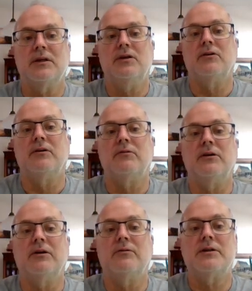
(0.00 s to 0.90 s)
and you're going to
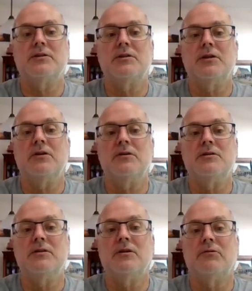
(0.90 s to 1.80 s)
request it
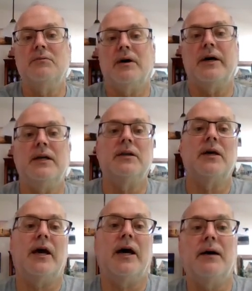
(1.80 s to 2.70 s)
using the
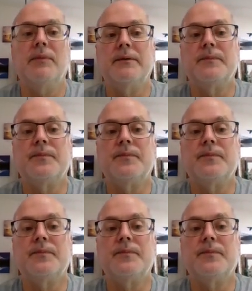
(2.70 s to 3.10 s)
Remind app,